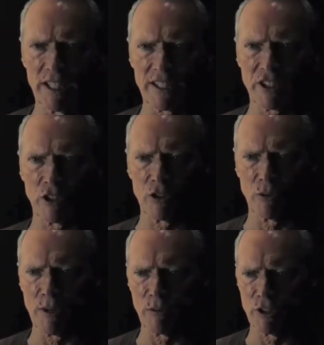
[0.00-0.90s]
That's the only
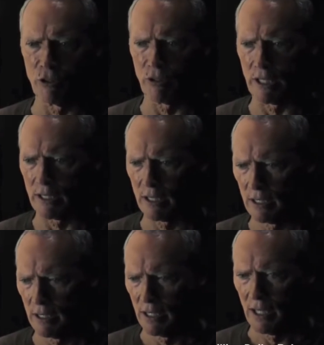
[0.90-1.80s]
way we're doing it.
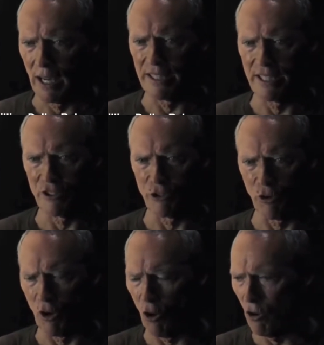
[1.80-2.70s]
I teach you
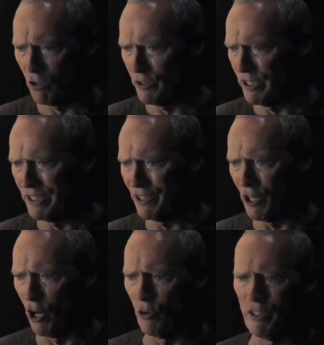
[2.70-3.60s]
all you need to
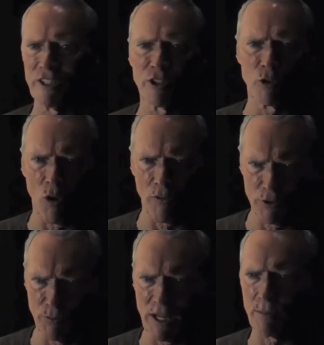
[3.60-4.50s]
know, and then you go off and
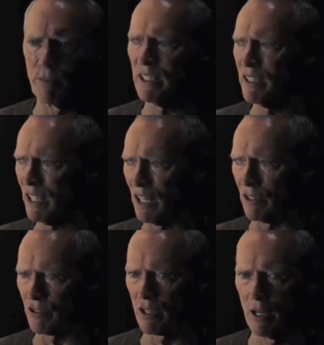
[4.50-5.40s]
you make a million
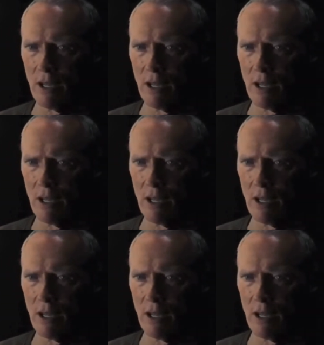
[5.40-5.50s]
dollars.